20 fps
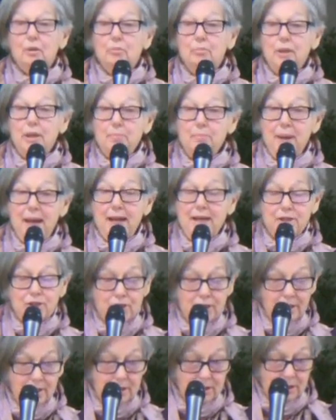Be
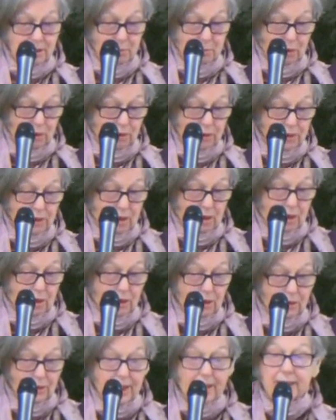patient toward
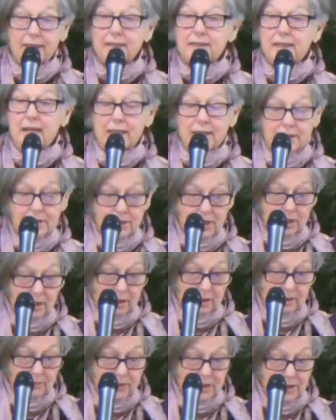all that is
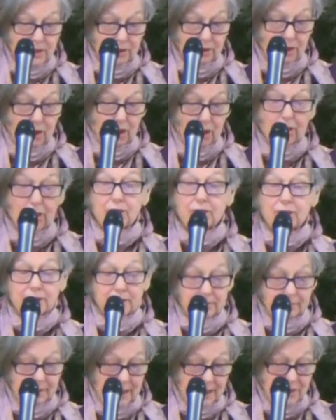unsolved in your heart,
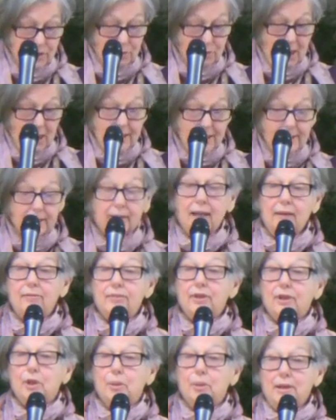and try to love
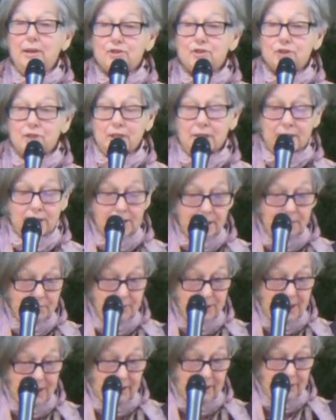the questions
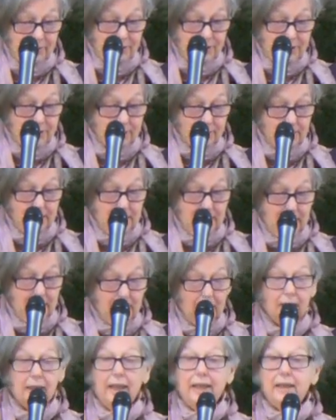themselves,
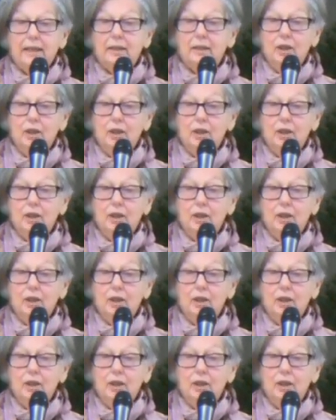like